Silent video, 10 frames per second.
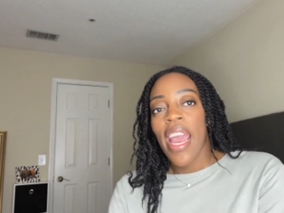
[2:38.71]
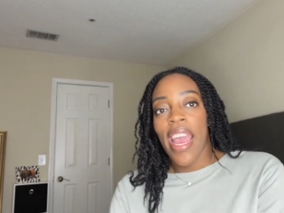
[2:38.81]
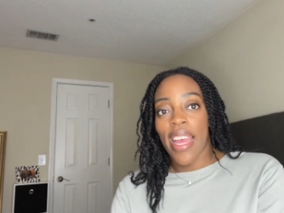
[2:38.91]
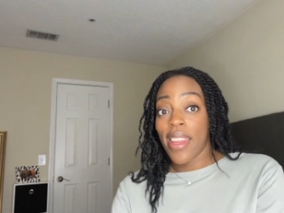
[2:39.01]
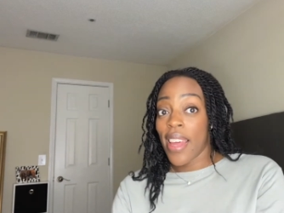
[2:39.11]

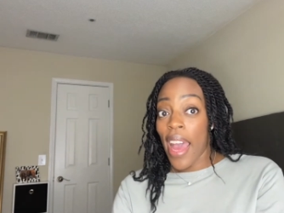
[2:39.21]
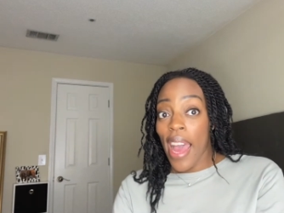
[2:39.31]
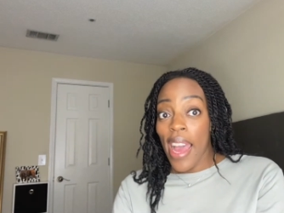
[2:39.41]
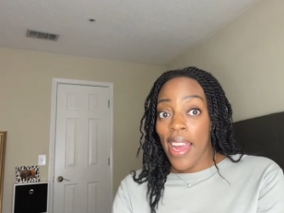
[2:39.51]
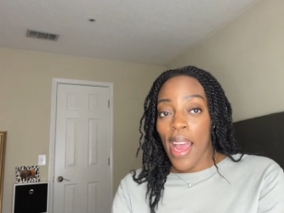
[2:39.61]
And
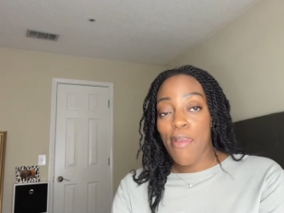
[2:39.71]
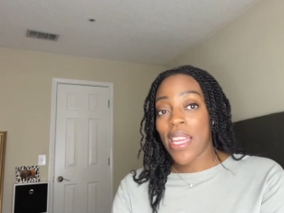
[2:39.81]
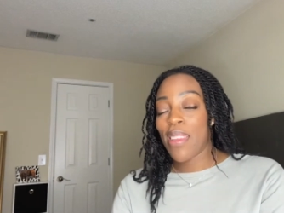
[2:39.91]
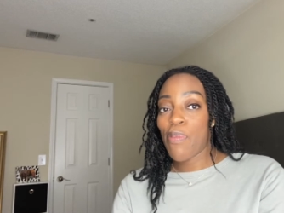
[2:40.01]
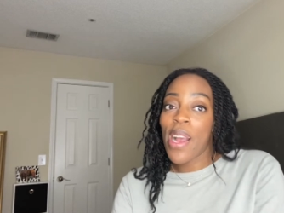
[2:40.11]
that, I
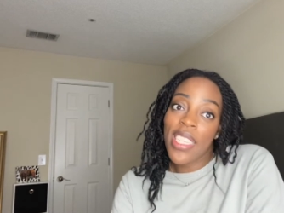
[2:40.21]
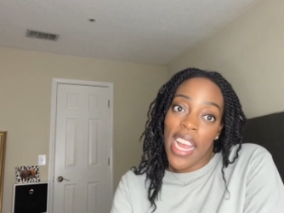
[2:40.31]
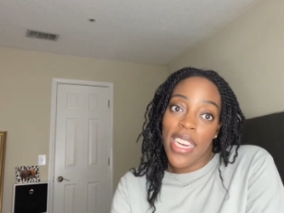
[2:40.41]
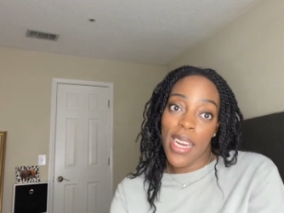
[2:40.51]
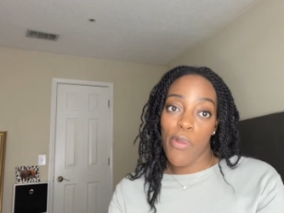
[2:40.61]
mean, the project
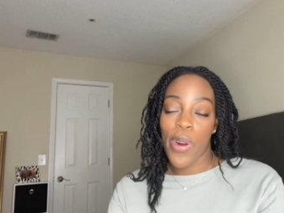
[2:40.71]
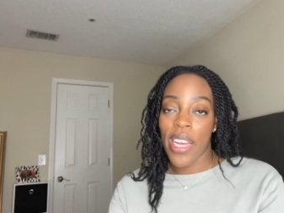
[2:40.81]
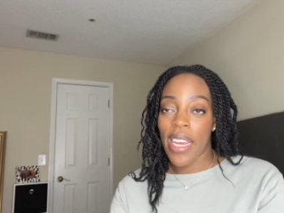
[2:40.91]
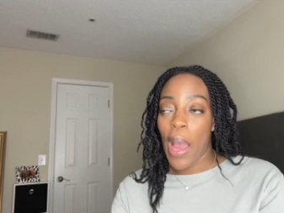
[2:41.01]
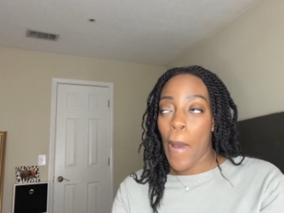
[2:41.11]
ended up
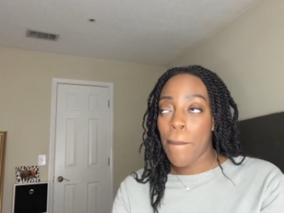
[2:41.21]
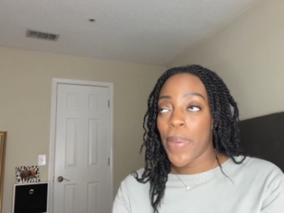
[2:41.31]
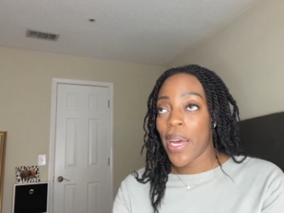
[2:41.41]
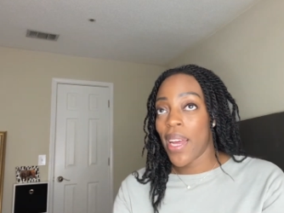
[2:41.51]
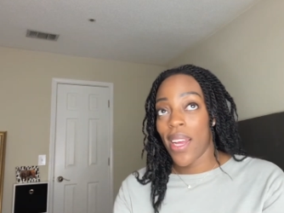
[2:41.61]
working out,
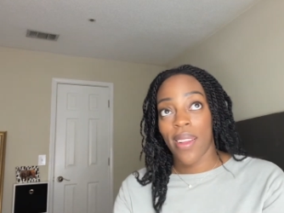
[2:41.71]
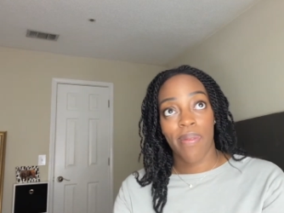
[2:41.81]
but